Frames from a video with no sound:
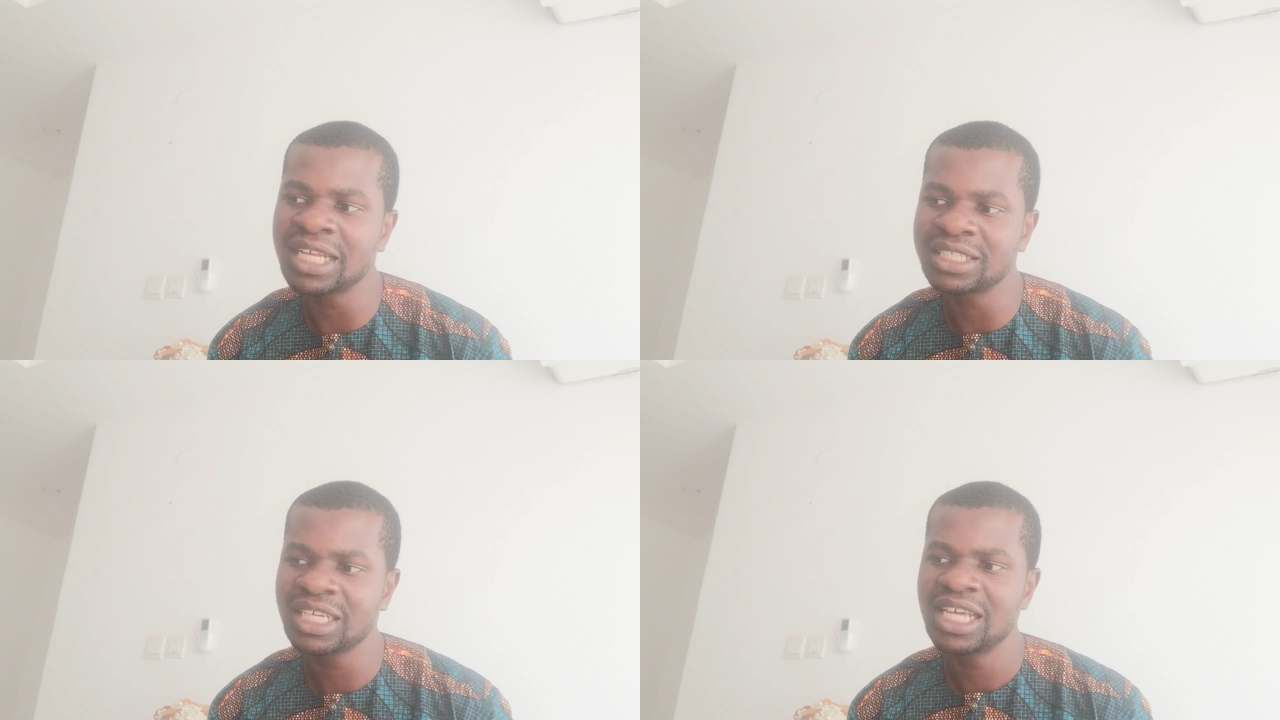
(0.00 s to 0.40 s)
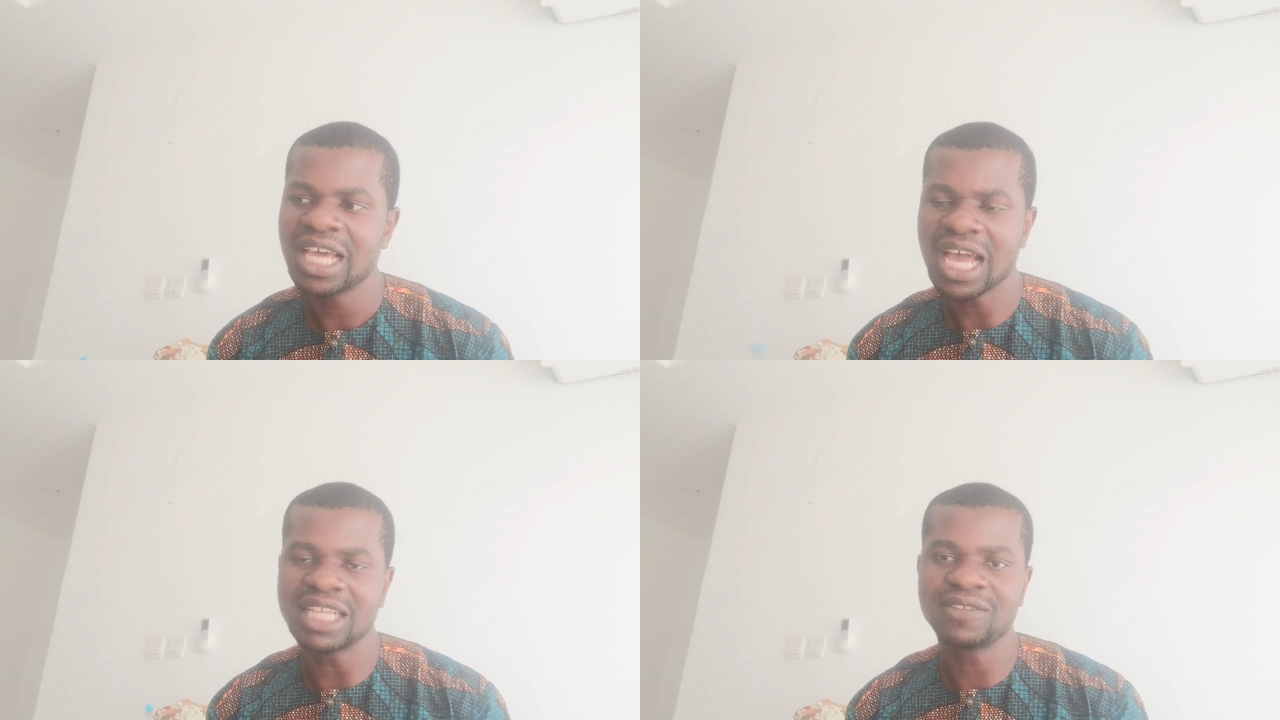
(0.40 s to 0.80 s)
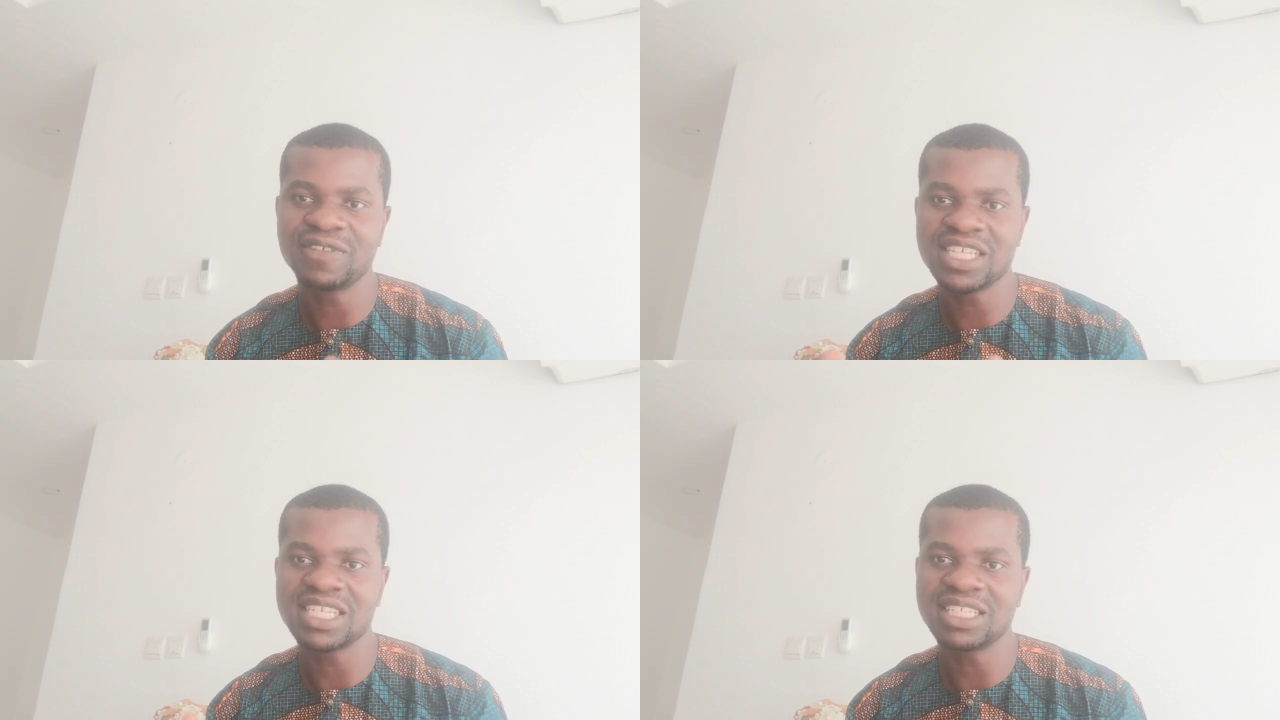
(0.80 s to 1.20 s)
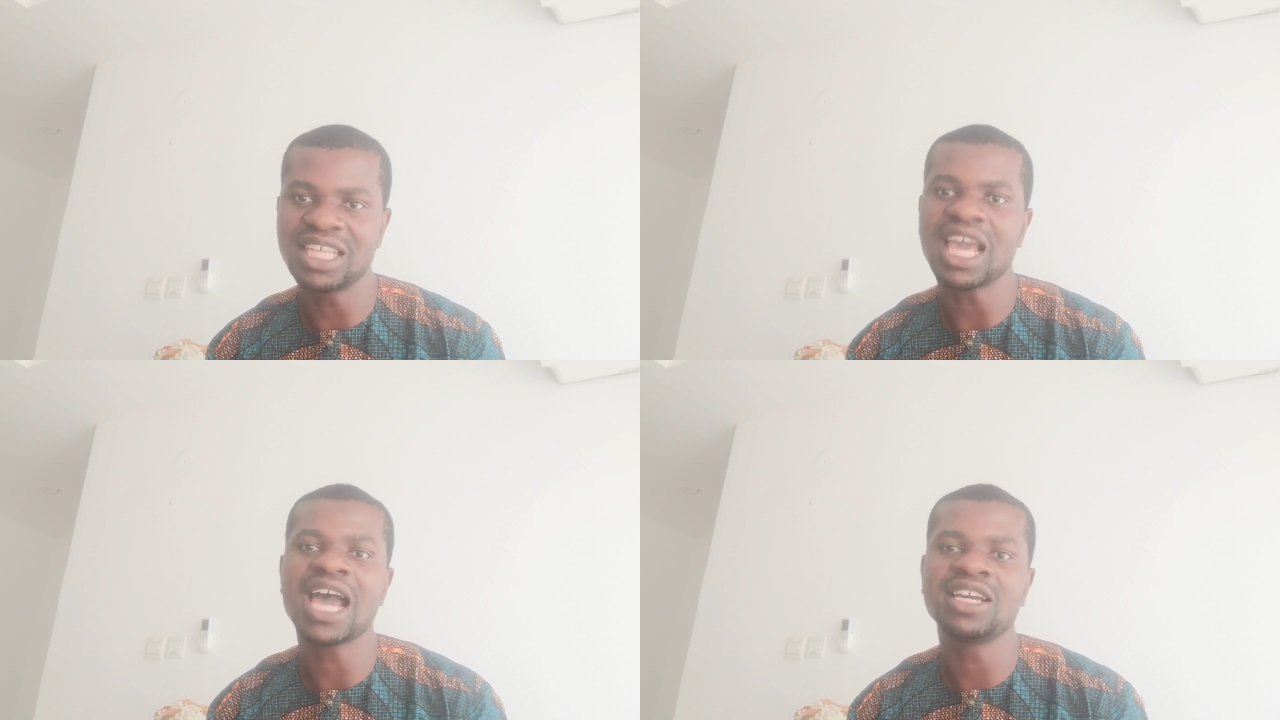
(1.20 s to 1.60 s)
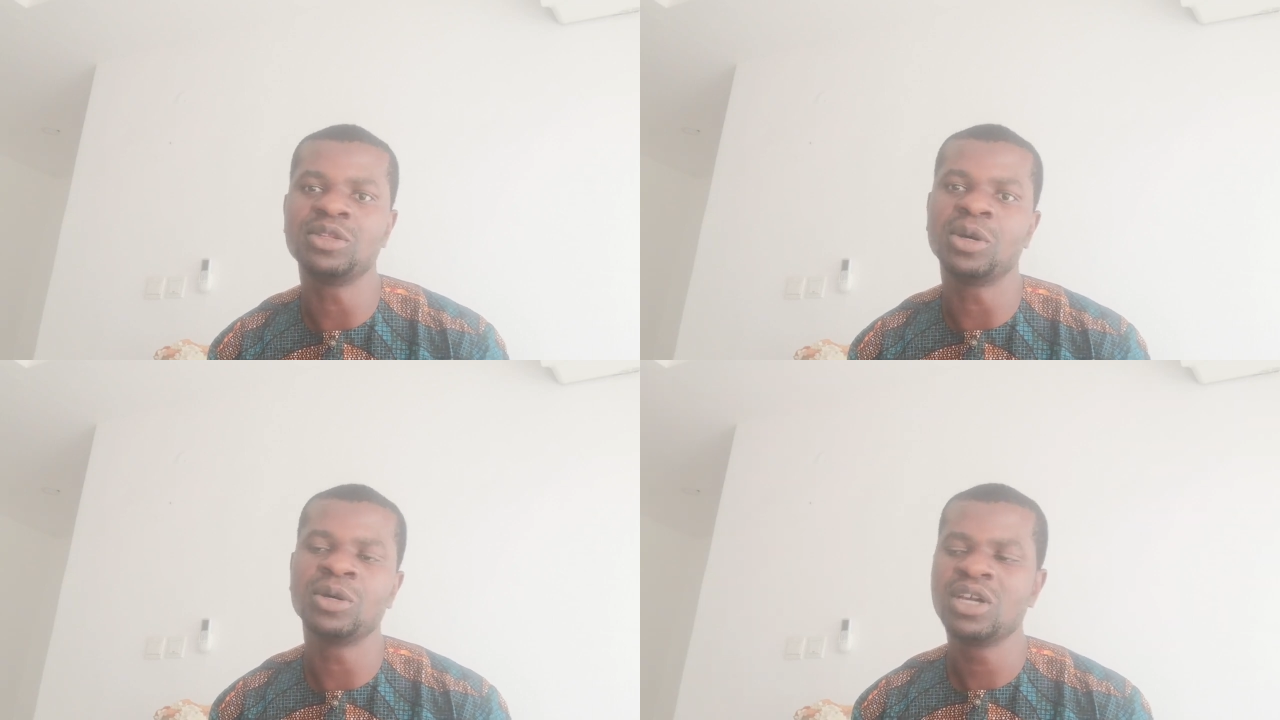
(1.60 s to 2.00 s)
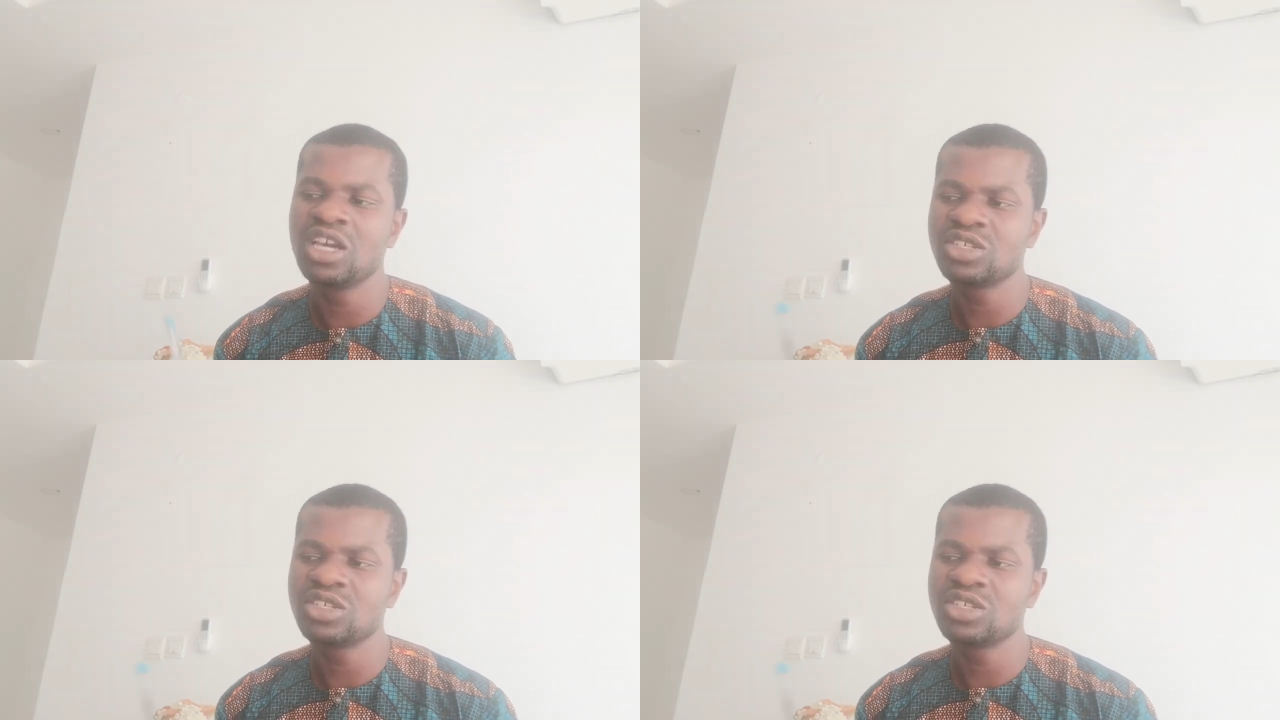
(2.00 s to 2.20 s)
hand and facing the idol.